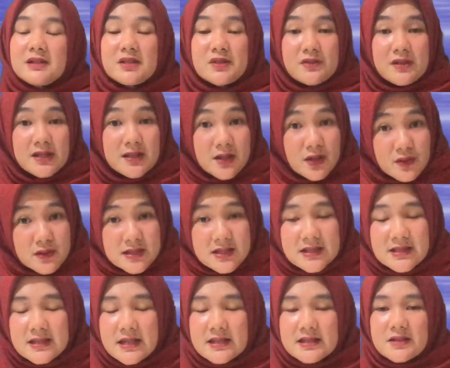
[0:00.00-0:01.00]
3-dose
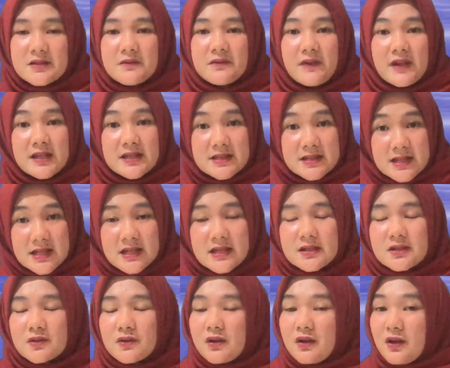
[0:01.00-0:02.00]
injection
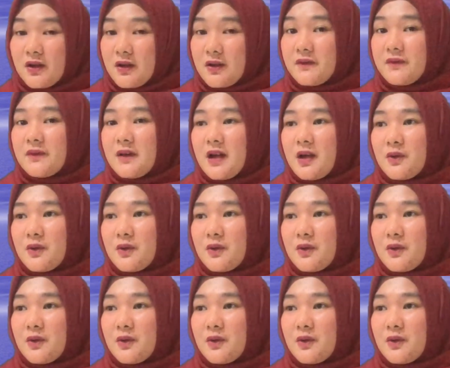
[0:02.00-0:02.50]
vaccine to a lot of